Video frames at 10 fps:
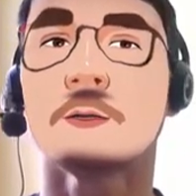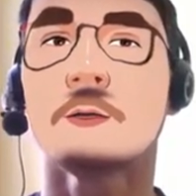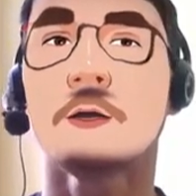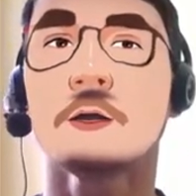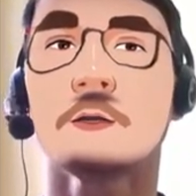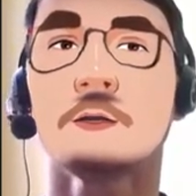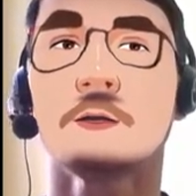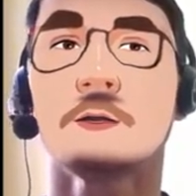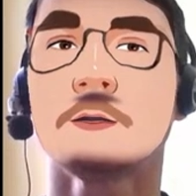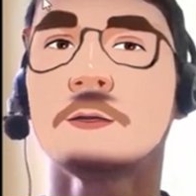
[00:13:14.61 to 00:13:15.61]
Like
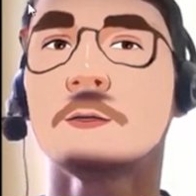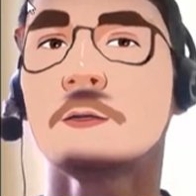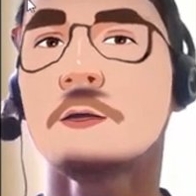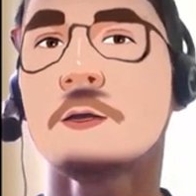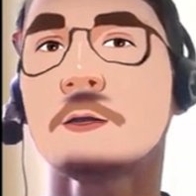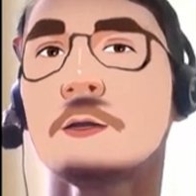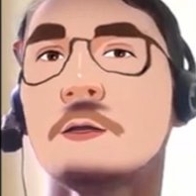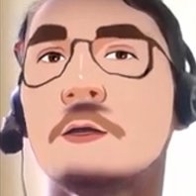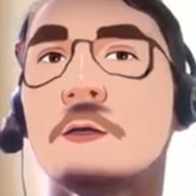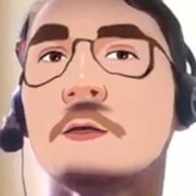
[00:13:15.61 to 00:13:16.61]
that,
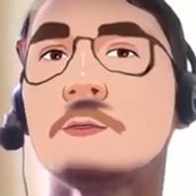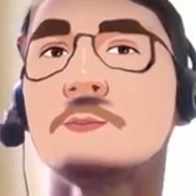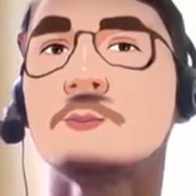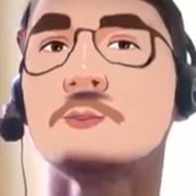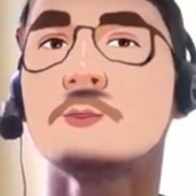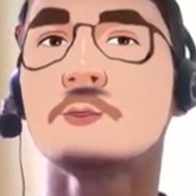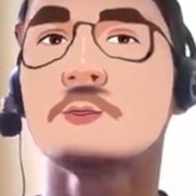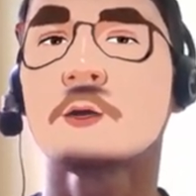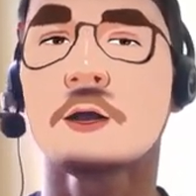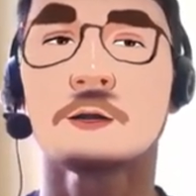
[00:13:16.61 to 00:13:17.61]
you
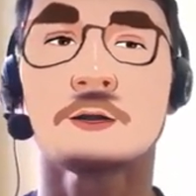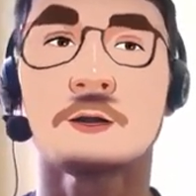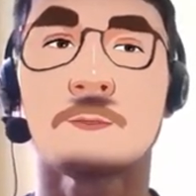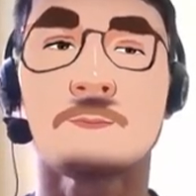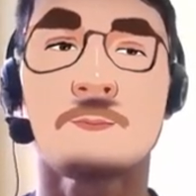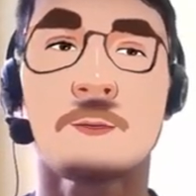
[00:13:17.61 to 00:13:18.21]
get some